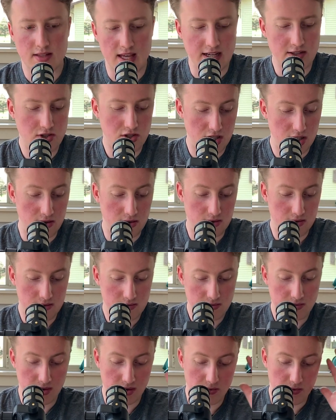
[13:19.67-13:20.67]
showed
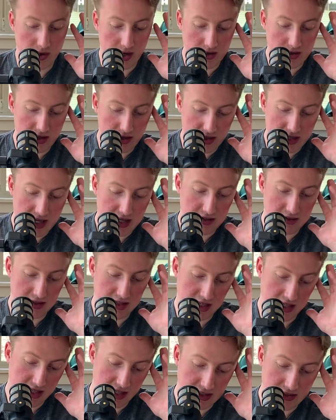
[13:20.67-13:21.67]
where they're kind of
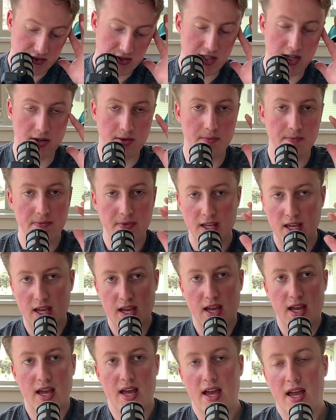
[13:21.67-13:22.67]
leaning. So
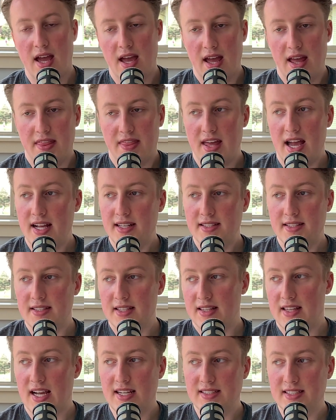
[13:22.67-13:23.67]
that's
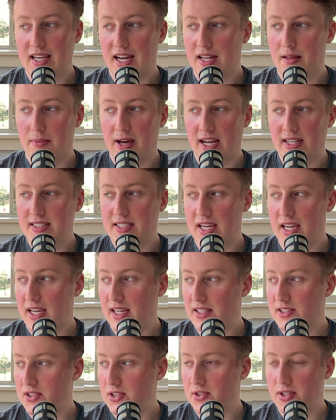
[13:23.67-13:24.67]
kind of my take.
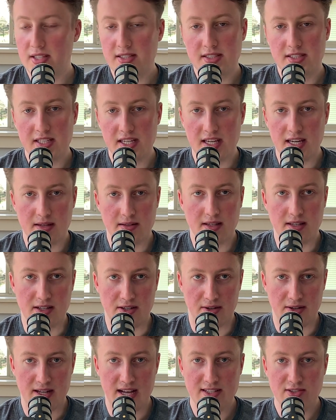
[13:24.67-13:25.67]
As you can see,
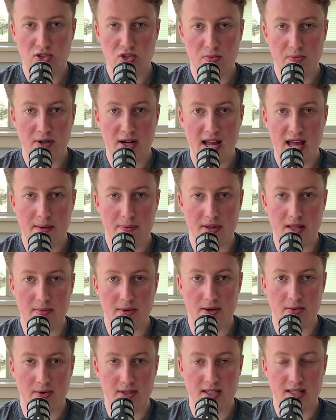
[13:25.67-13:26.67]
not super happy
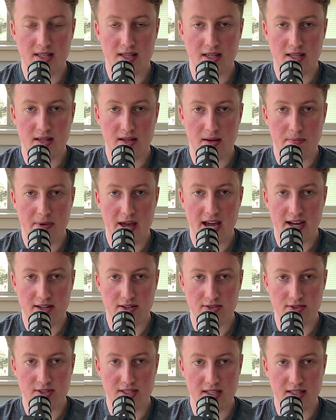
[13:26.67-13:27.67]
about what the
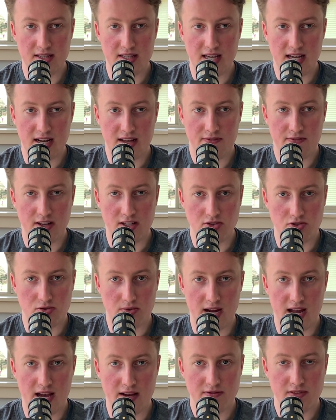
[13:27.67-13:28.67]
Packers did in the NFL
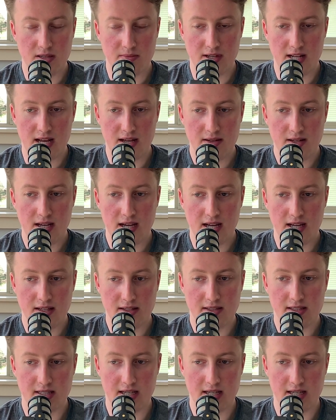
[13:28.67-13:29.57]
draft. I mean, I